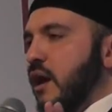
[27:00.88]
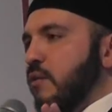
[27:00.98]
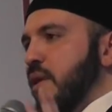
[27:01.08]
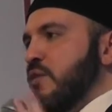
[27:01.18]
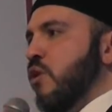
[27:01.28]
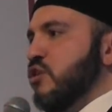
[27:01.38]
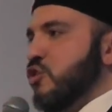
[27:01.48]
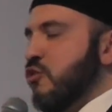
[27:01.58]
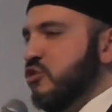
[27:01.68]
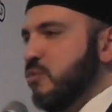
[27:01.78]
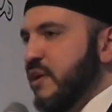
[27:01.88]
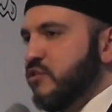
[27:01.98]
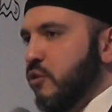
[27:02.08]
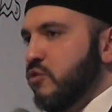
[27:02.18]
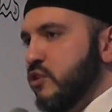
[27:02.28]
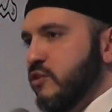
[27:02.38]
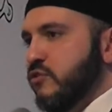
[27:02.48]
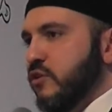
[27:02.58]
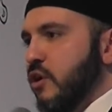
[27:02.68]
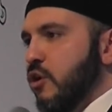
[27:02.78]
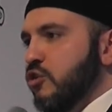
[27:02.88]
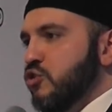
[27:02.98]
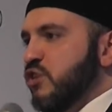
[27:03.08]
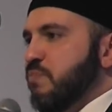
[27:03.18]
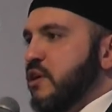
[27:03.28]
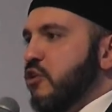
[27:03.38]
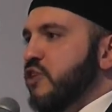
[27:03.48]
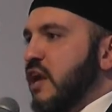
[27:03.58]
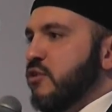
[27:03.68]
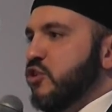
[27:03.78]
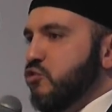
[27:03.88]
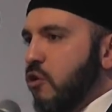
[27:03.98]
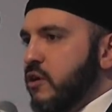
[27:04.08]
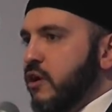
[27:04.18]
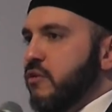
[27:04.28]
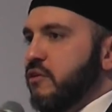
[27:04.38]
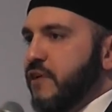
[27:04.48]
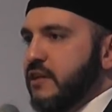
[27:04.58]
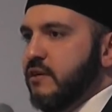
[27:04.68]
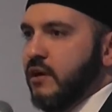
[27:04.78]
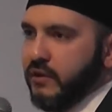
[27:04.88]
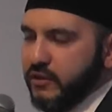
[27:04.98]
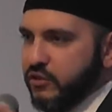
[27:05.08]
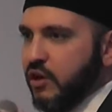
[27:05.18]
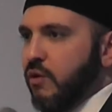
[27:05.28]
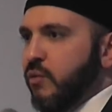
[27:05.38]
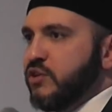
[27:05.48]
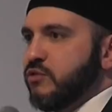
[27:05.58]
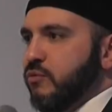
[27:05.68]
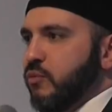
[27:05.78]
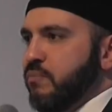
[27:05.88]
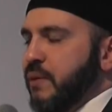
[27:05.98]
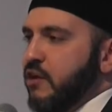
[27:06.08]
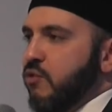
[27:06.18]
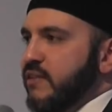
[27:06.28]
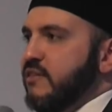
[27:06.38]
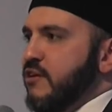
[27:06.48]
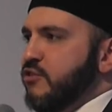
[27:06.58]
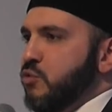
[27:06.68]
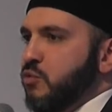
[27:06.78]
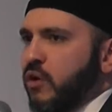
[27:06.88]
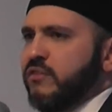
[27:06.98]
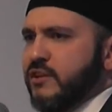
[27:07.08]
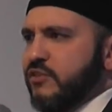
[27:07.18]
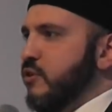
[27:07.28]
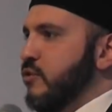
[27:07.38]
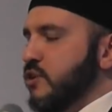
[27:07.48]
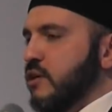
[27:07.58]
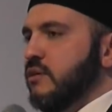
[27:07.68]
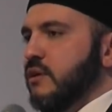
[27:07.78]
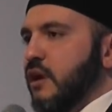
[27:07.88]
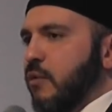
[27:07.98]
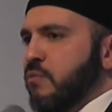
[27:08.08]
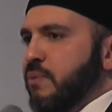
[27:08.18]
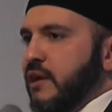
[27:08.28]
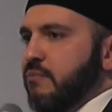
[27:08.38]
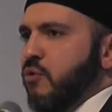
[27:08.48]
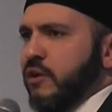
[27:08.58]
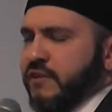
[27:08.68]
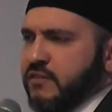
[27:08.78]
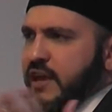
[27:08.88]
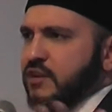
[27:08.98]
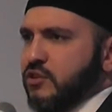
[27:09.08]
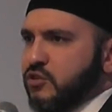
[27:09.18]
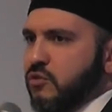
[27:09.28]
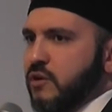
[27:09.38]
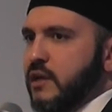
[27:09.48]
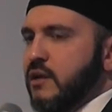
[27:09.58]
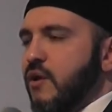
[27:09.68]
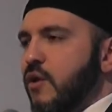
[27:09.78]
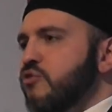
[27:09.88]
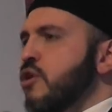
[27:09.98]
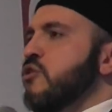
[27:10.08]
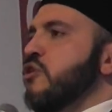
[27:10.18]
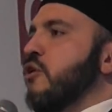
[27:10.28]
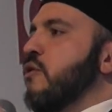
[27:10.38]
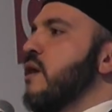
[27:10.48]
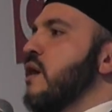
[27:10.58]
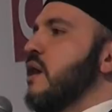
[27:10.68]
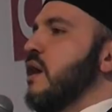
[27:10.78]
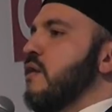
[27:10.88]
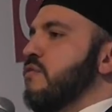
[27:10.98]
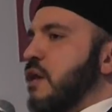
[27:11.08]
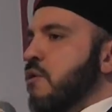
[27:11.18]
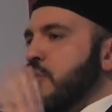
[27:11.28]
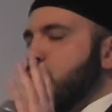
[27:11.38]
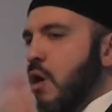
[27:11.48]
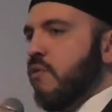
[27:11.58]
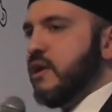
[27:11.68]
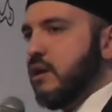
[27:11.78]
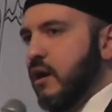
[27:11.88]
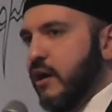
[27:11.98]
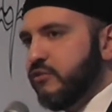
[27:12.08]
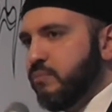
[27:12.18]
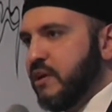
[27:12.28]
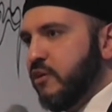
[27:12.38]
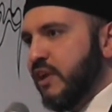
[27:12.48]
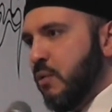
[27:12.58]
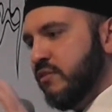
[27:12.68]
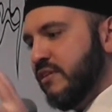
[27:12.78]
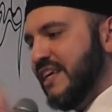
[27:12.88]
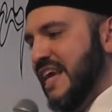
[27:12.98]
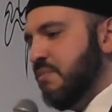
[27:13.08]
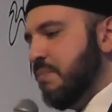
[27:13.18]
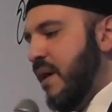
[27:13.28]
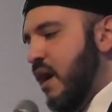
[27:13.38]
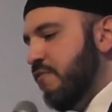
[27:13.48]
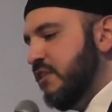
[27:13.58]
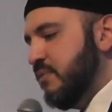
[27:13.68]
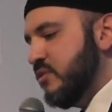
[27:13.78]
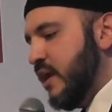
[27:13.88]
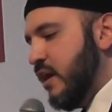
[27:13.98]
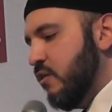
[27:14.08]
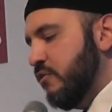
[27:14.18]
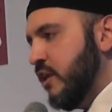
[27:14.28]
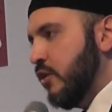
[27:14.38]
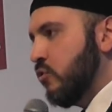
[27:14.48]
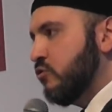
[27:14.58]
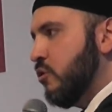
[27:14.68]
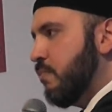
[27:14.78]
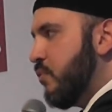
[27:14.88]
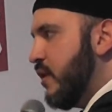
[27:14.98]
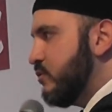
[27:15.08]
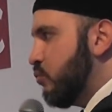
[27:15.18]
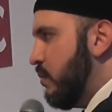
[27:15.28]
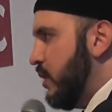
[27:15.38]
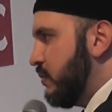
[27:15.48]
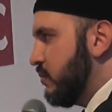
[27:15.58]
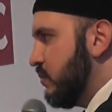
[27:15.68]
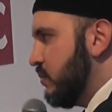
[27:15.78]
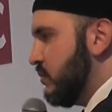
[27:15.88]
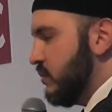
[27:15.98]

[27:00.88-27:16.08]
weren't chosen to be soldiers just because they were stronger and fitter and so on, which would be criteria you'd want in a soldier and would be more advantageous, surely. No. They were the warrior caste because they wanted to keep the power for themselves in order to oppress women.